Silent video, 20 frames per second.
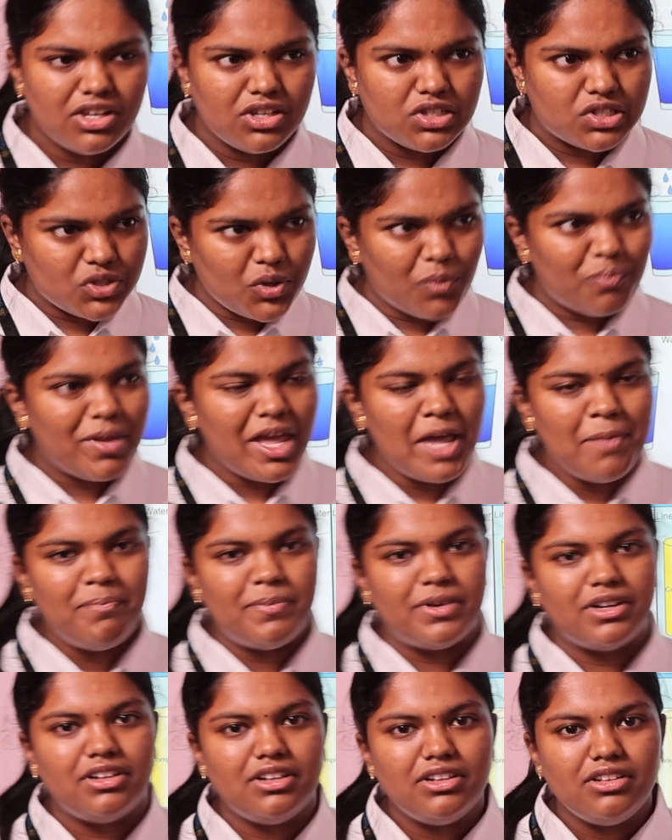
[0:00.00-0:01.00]
So
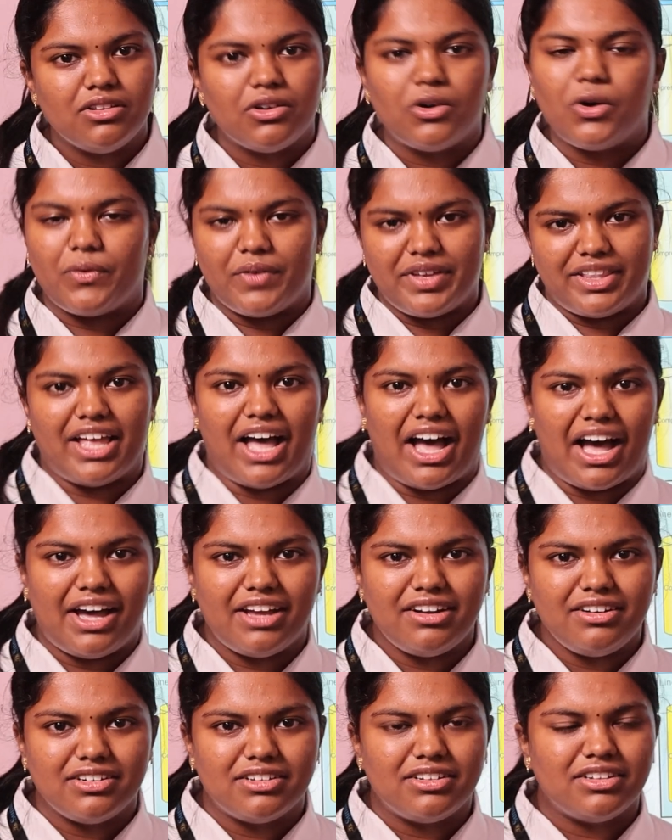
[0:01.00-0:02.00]
people over
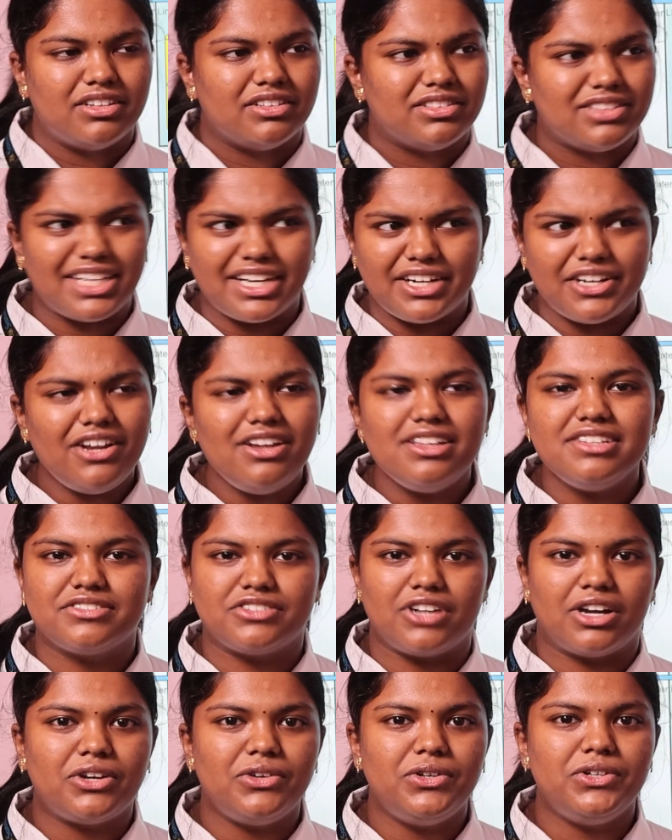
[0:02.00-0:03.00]
there, they really
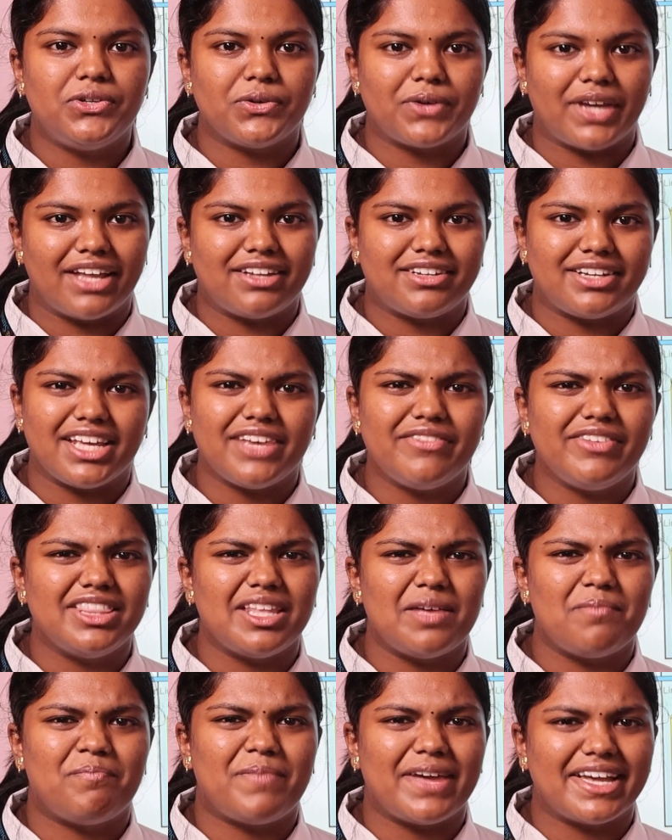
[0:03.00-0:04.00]
struggle to get even
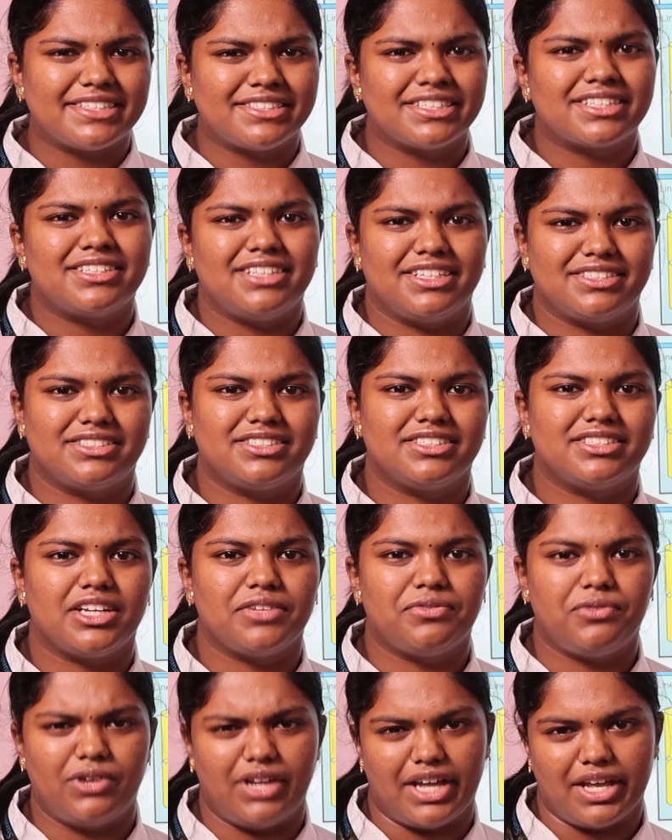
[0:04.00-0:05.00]
their basic
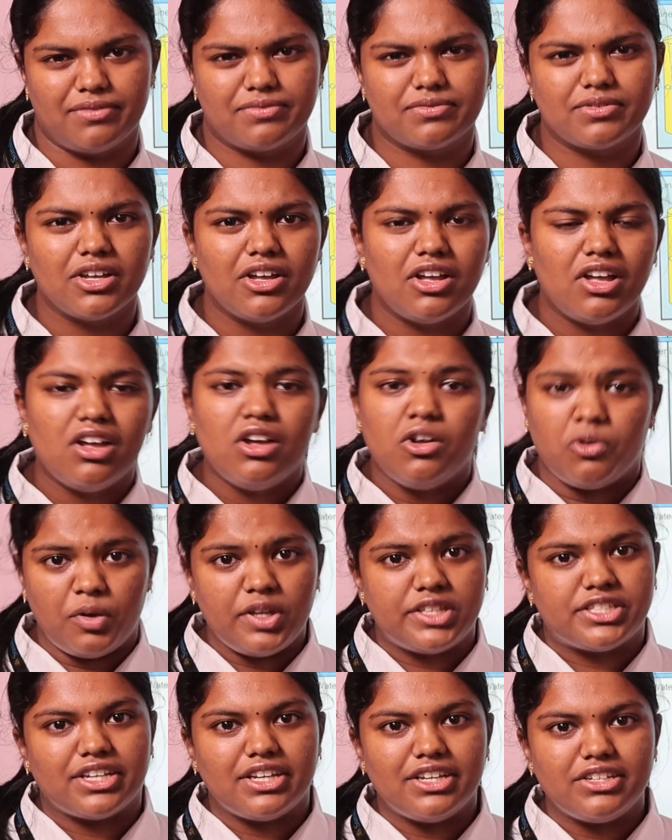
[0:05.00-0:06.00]
necessity for life,
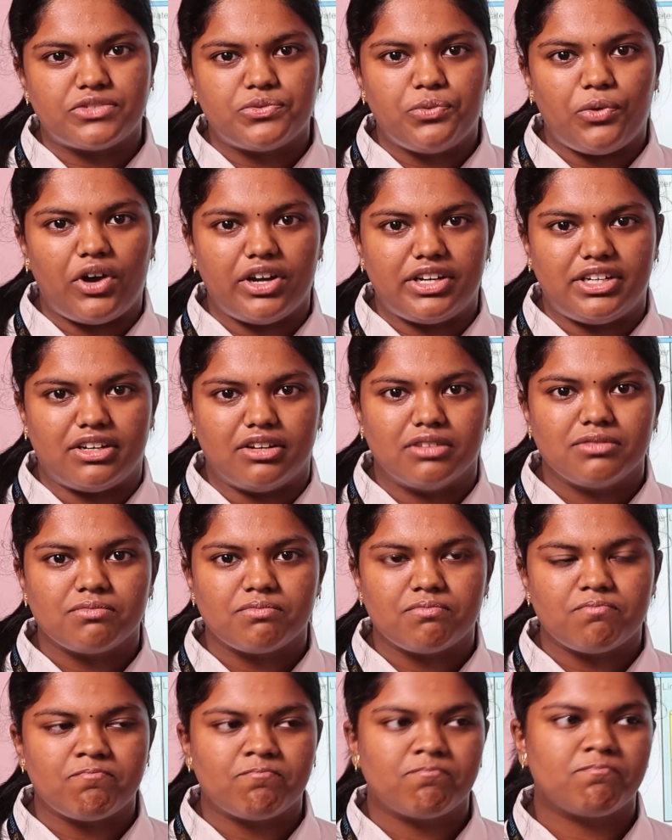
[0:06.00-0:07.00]
which is water.
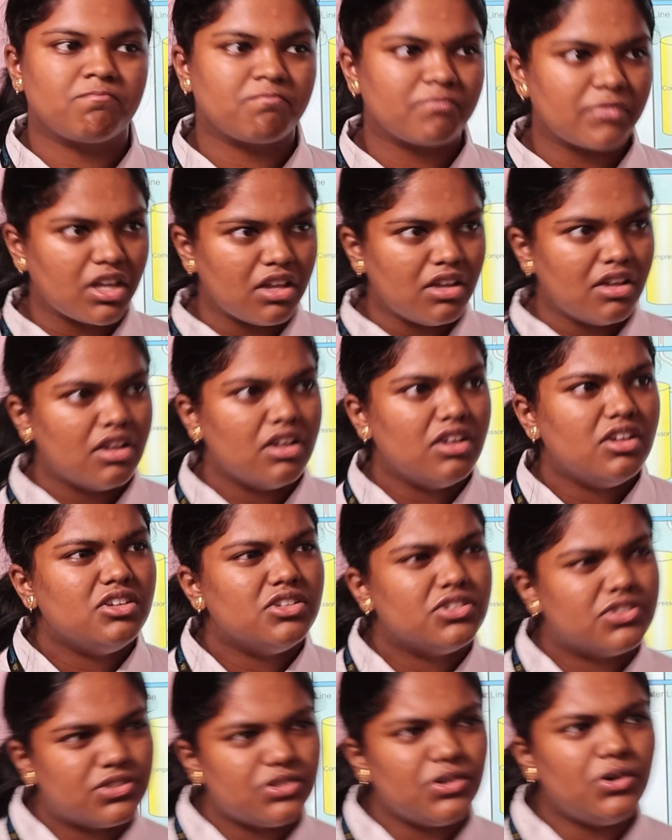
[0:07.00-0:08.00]

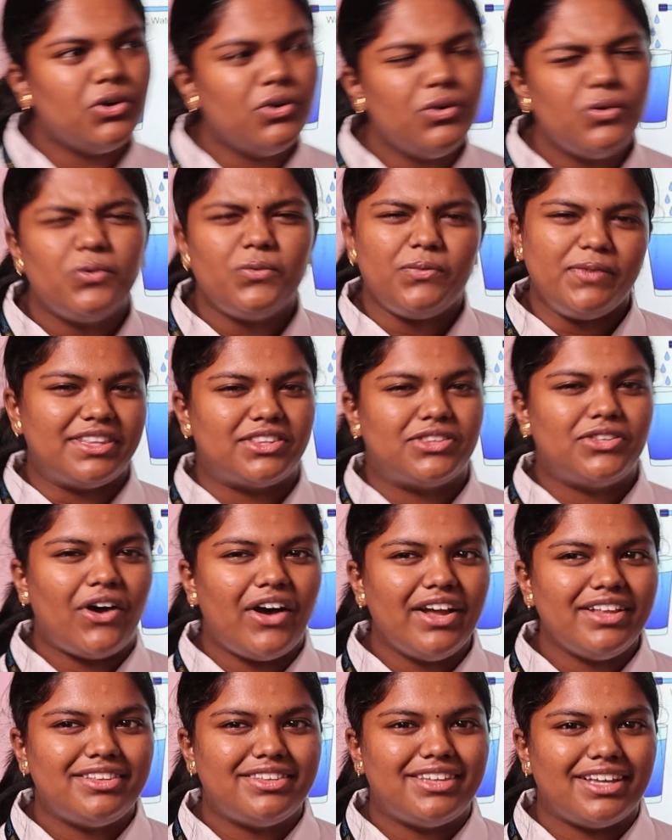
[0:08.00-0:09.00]
So we
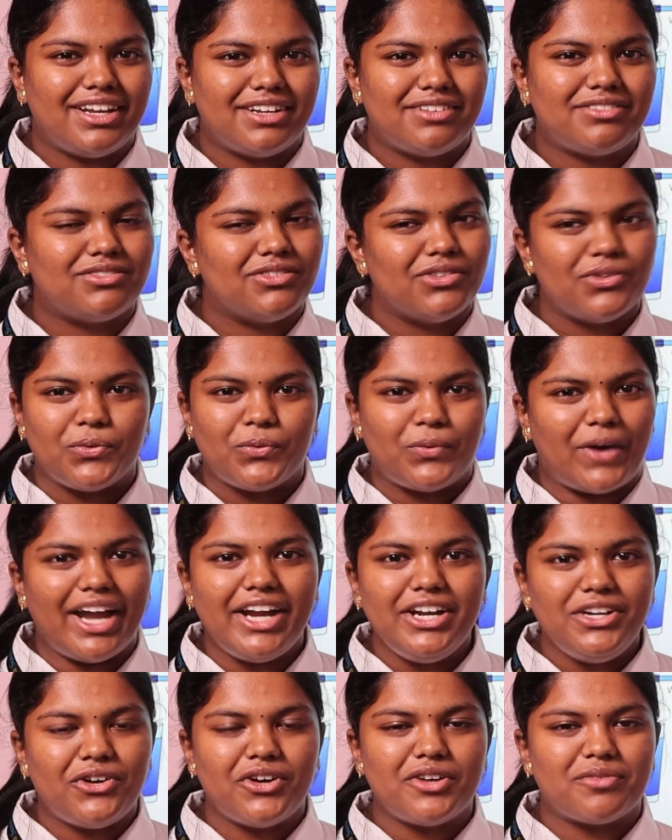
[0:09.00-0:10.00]
thought that
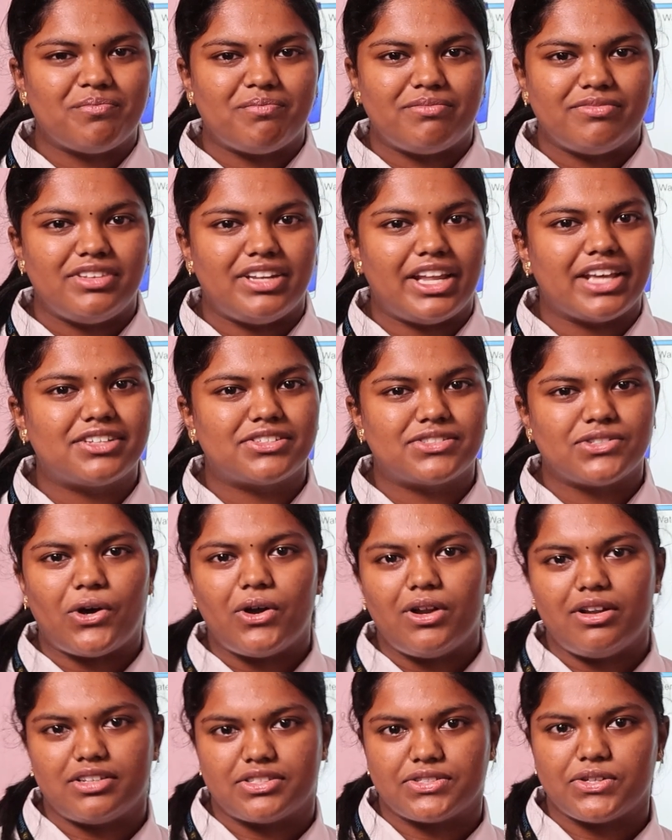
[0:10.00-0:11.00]
why not
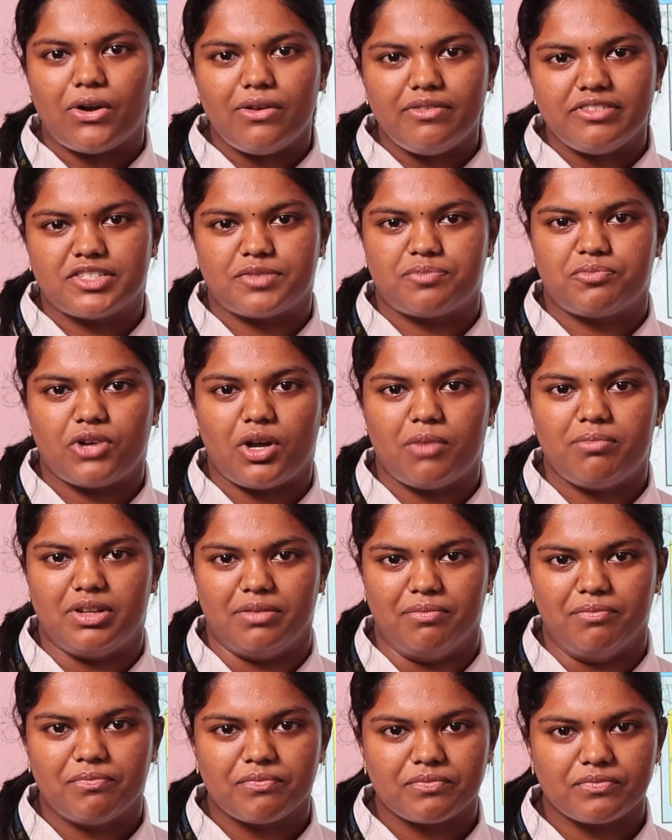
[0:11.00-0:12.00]
solve this
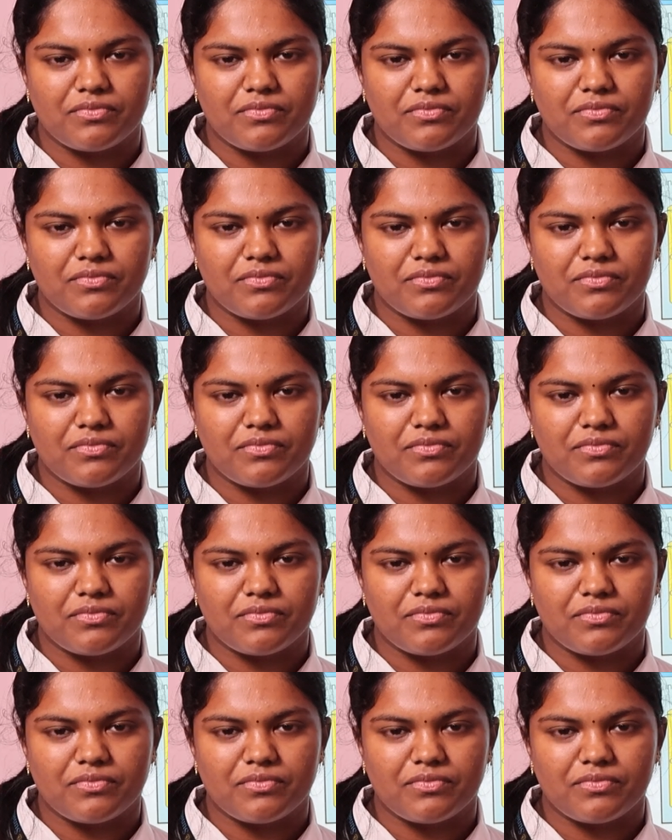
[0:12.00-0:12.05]
problem?